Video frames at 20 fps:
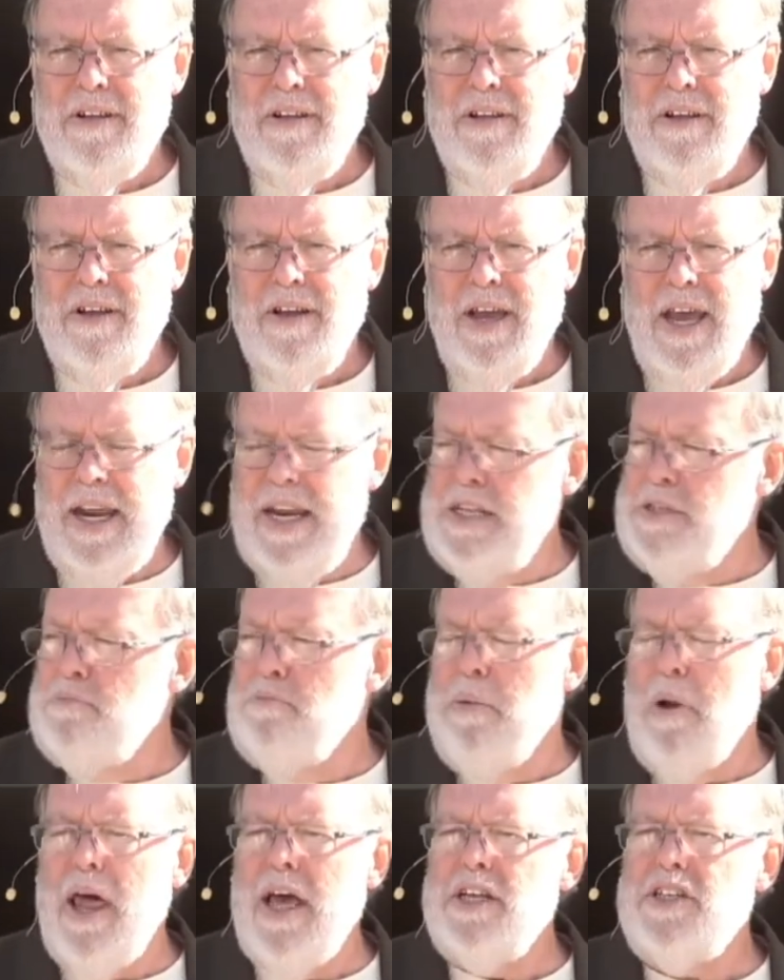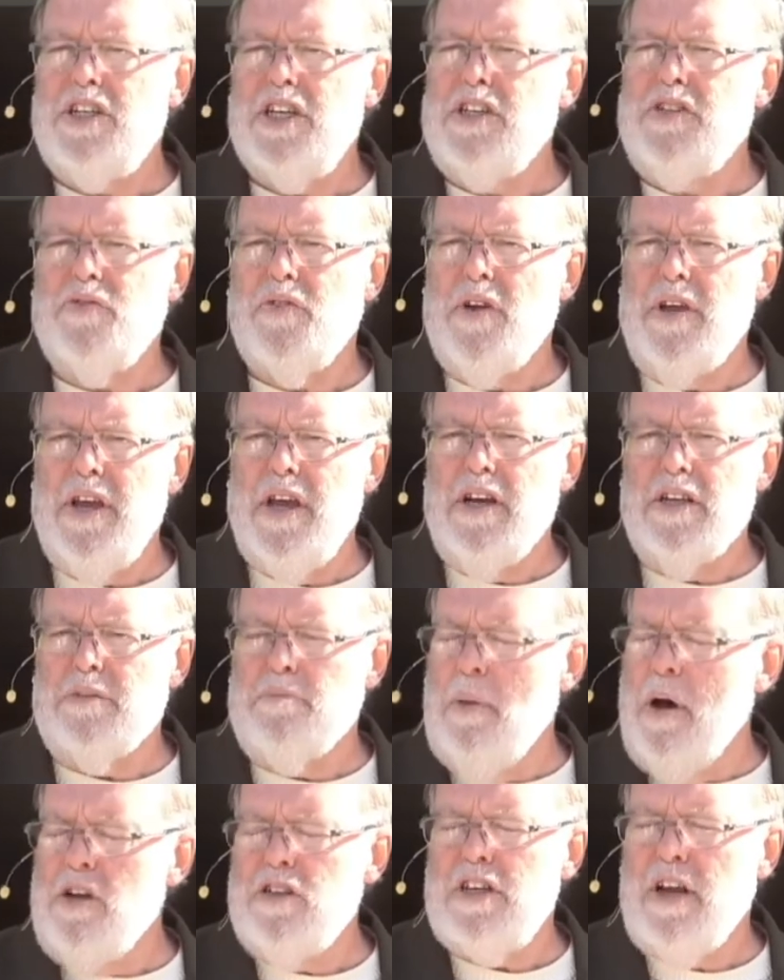And He's blessed us for years.
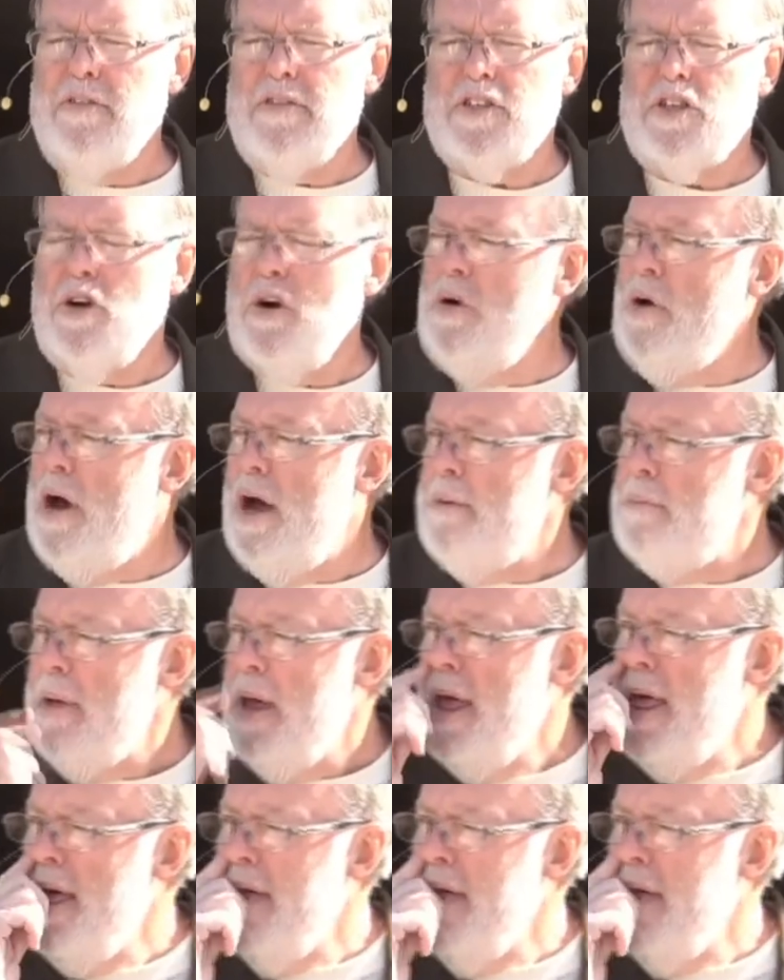Most of us grew up.